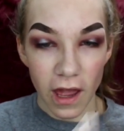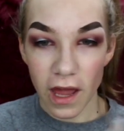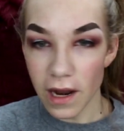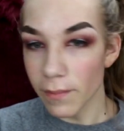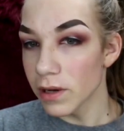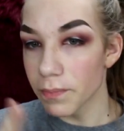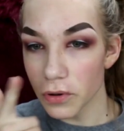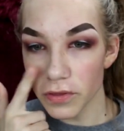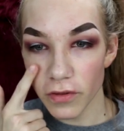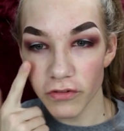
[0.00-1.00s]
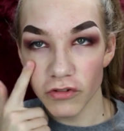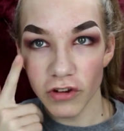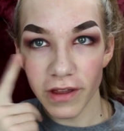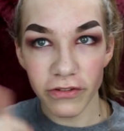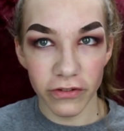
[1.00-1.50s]
and I'm gonna put this
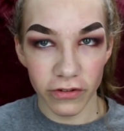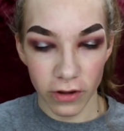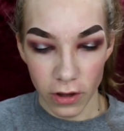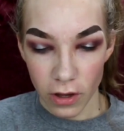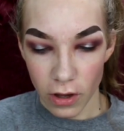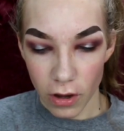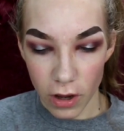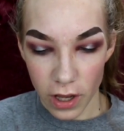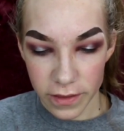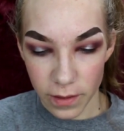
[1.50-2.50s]
just on